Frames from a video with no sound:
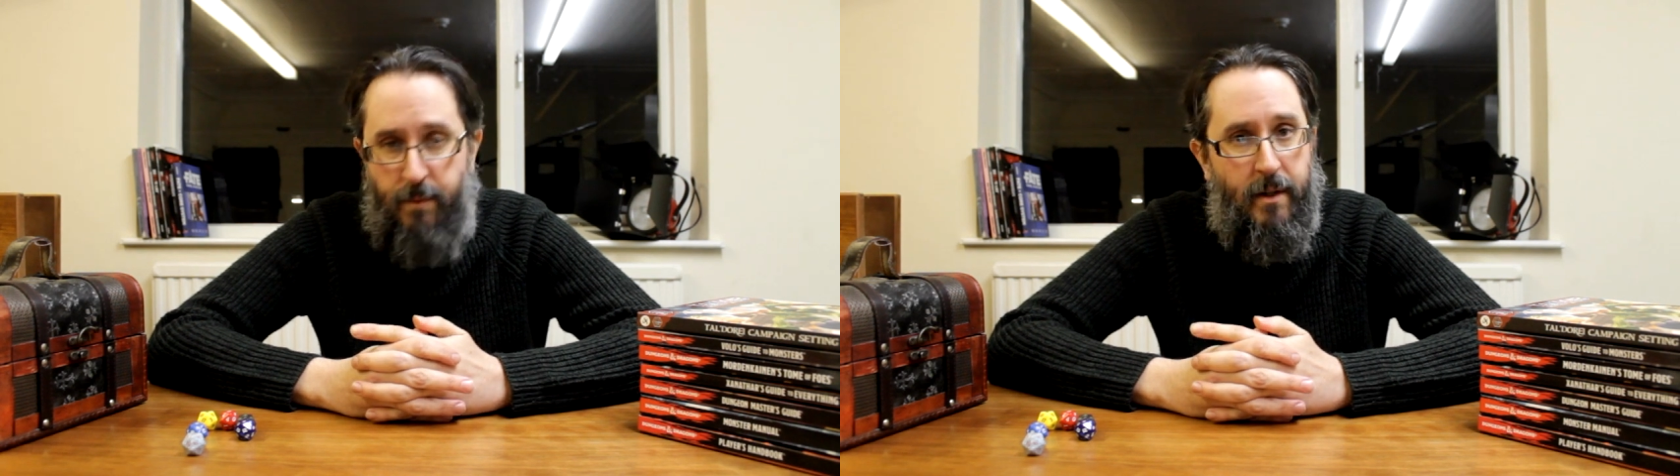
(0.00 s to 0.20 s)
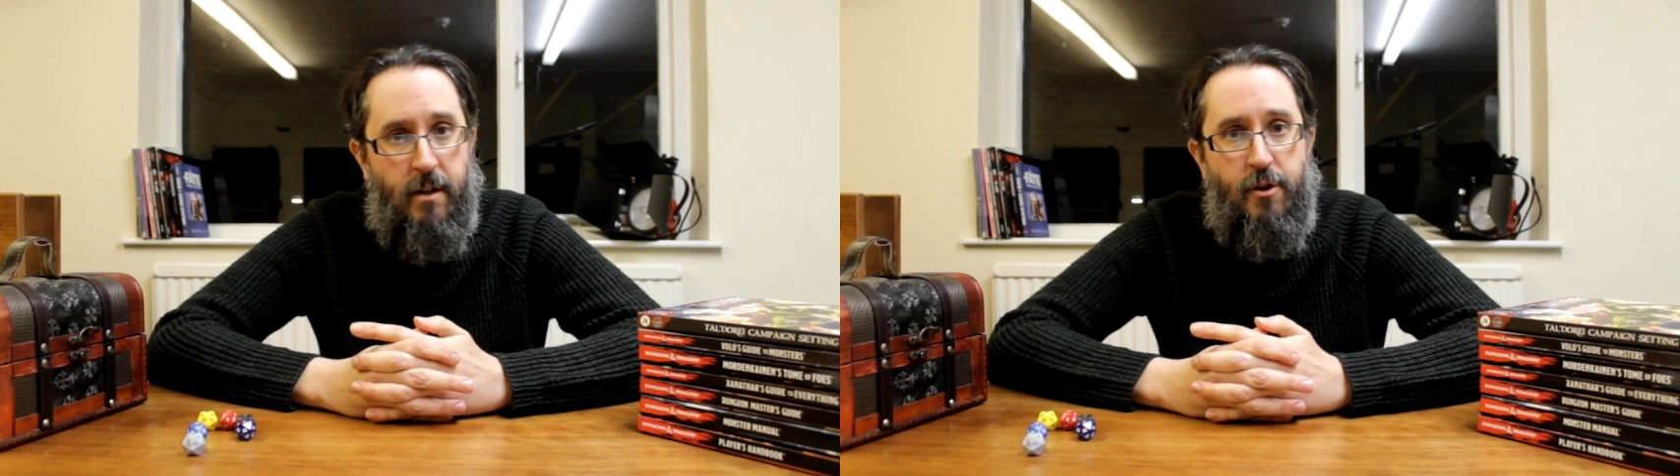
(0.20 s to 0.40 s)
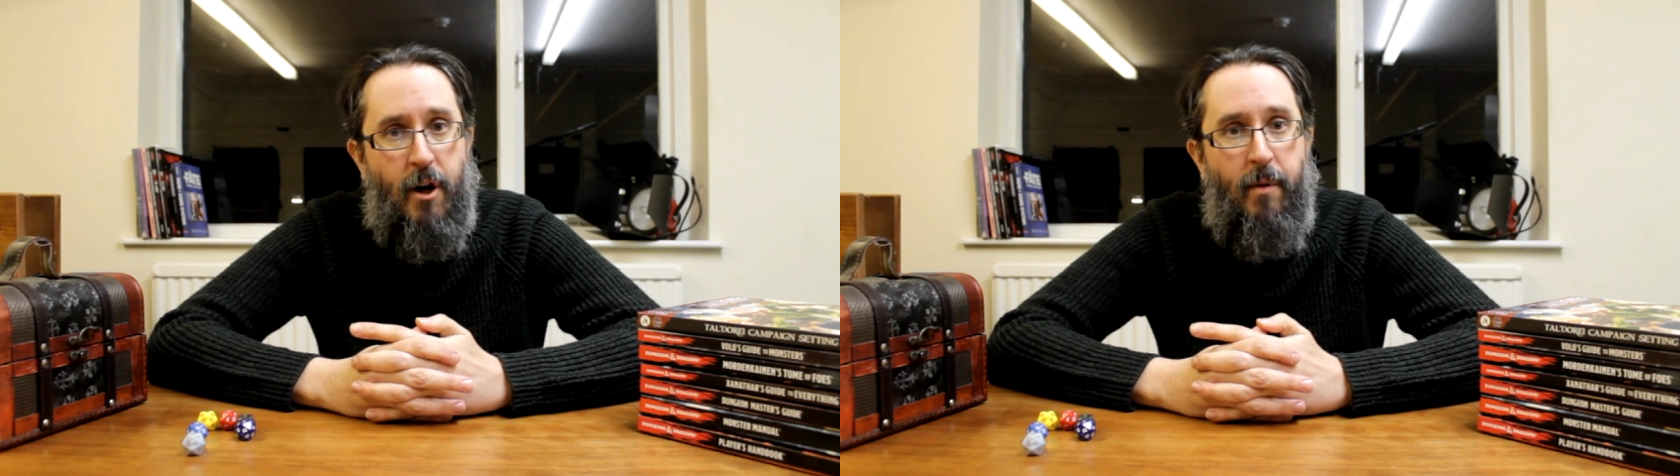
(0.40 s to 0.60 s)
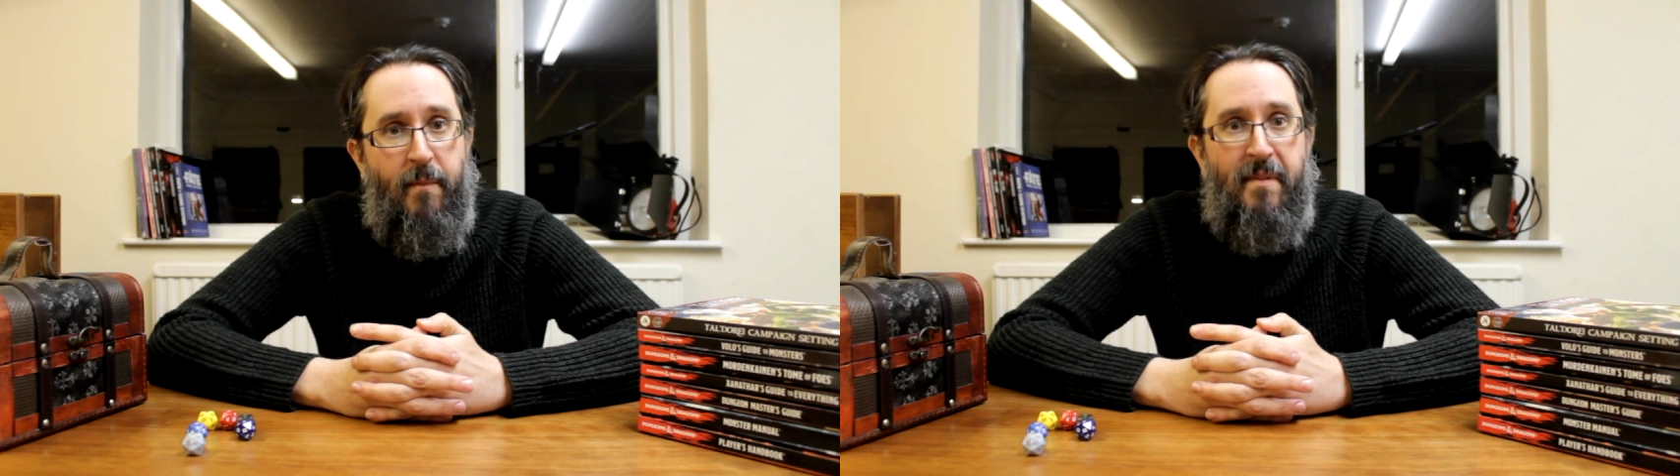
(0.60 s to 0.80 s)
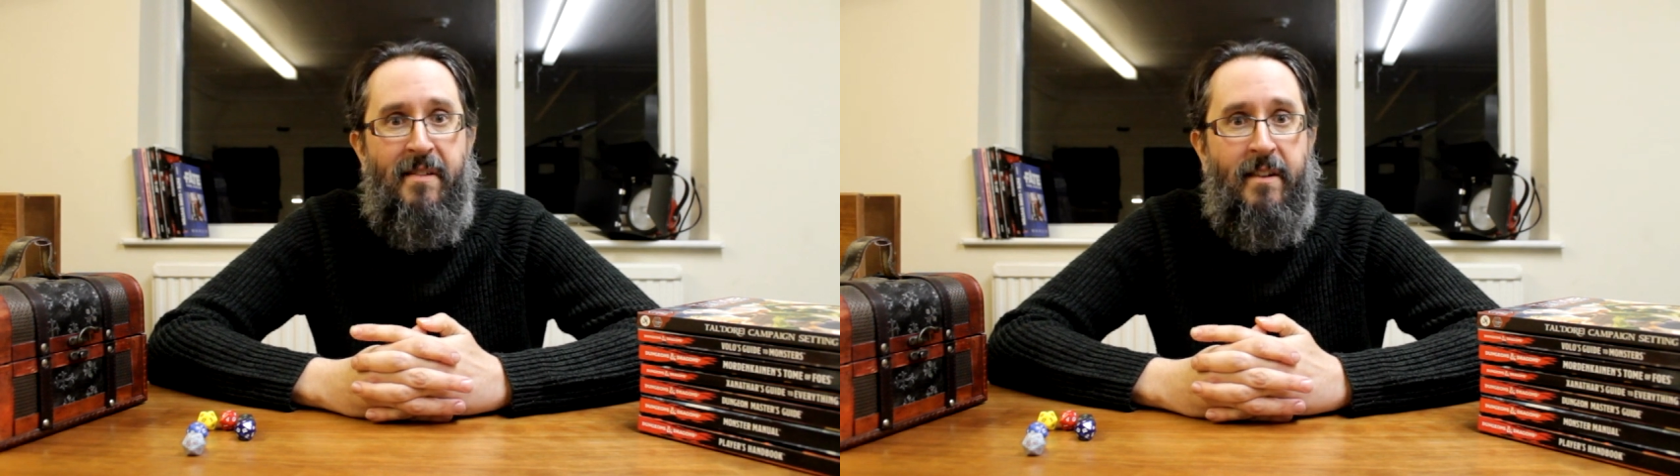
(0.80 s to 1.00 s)
better job of
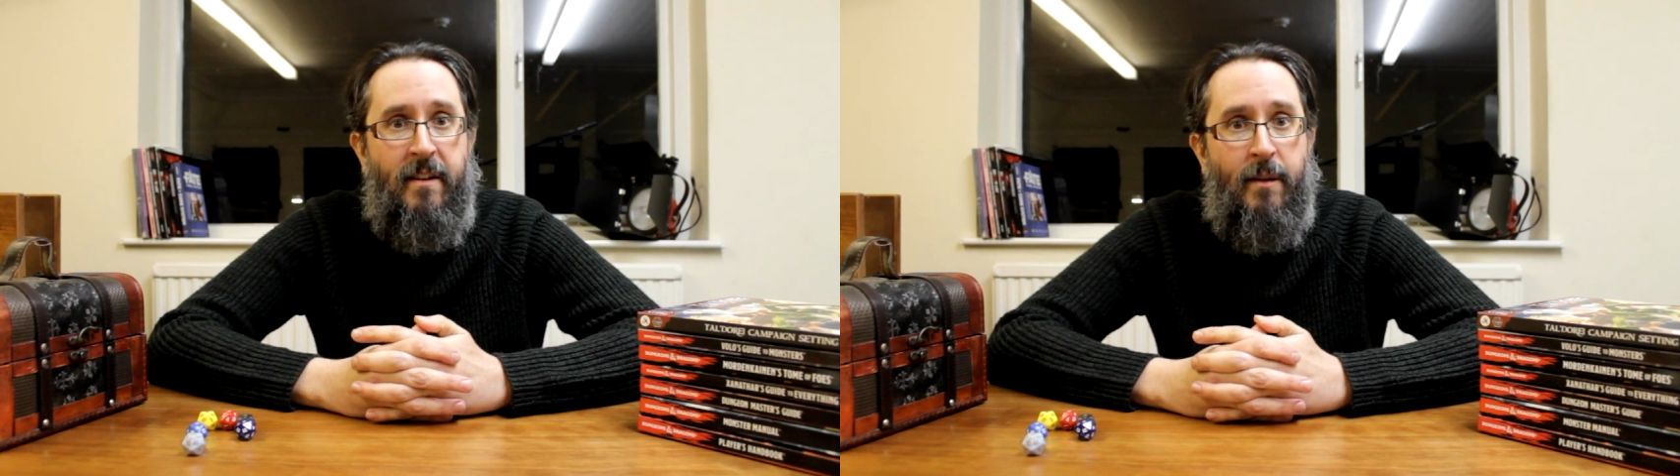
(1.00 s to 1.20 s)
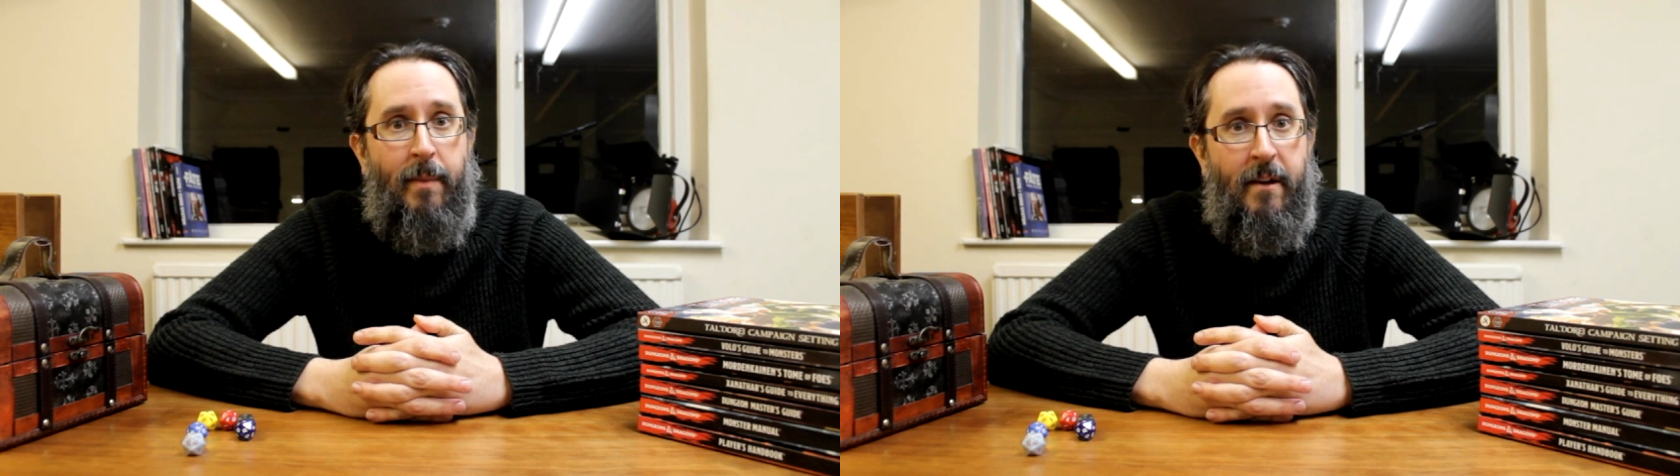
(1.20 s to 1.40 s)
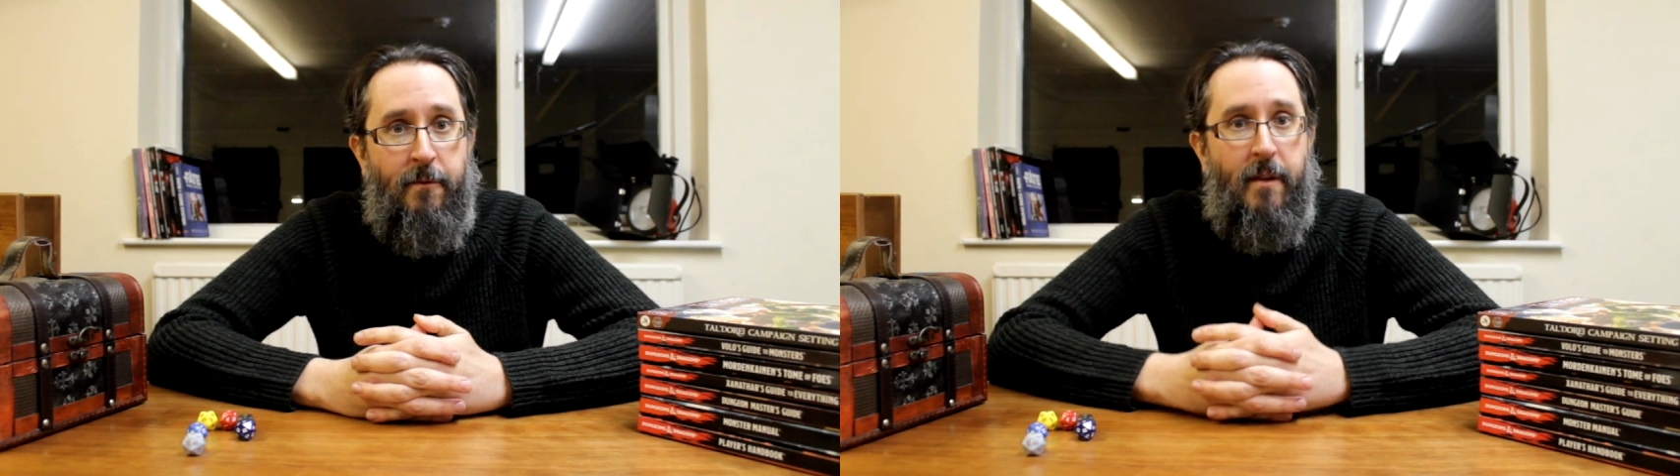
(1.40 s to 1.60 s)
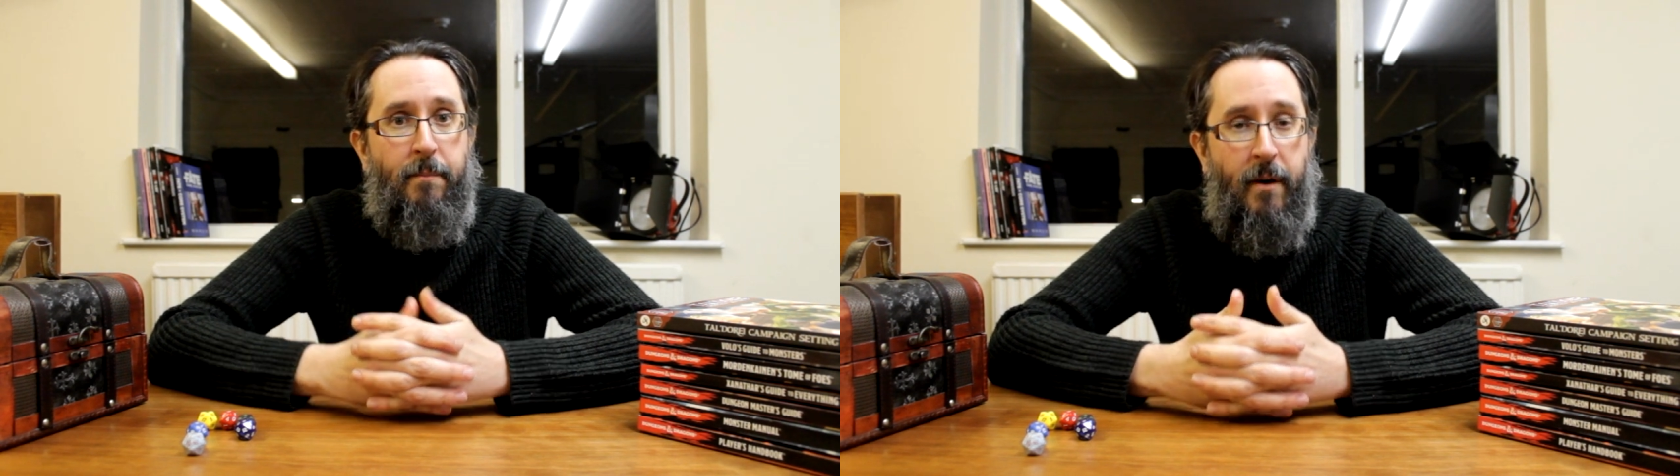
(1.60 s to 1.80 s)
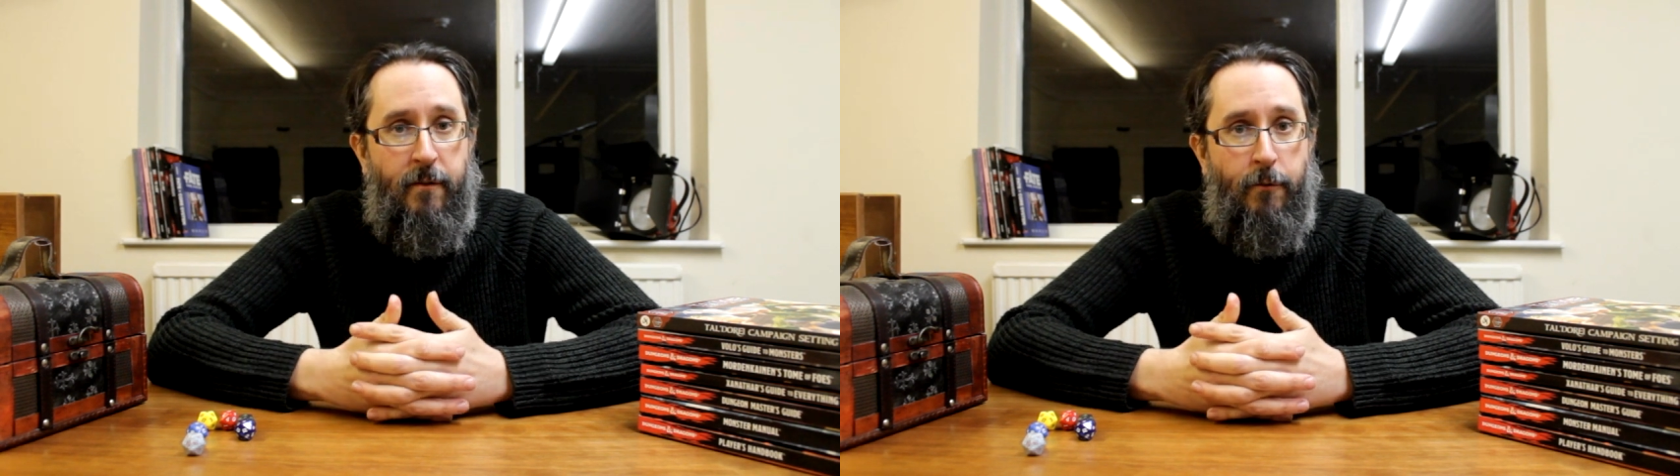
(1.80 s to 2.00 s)
presenting the players with a
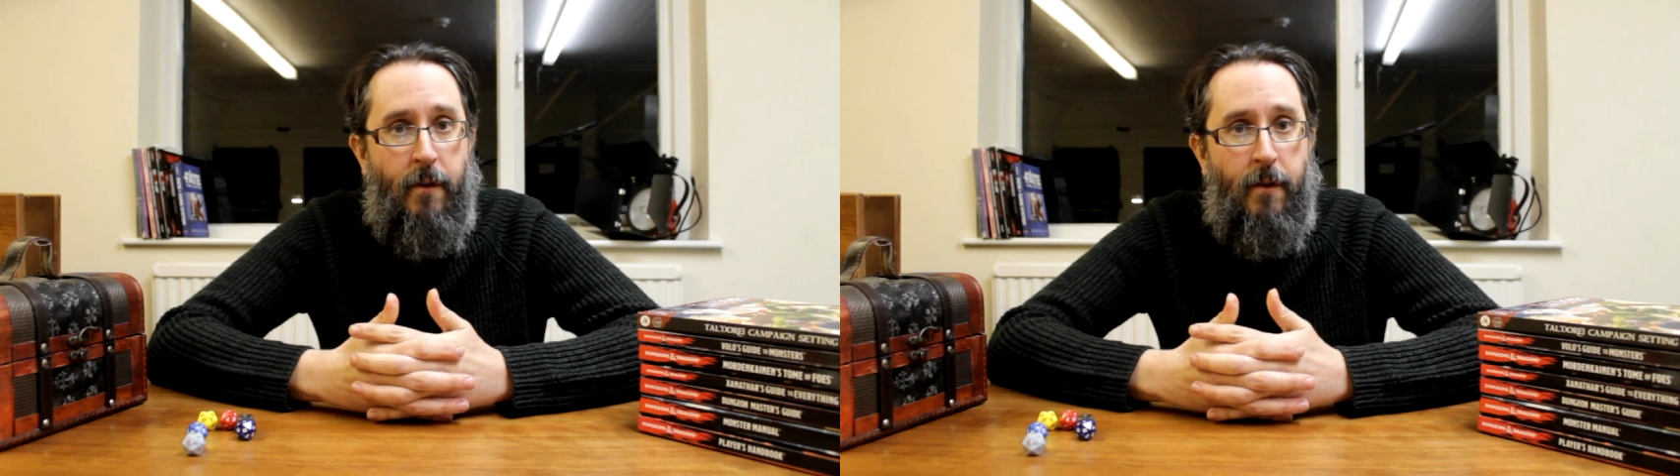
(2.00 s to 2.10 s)
puzzle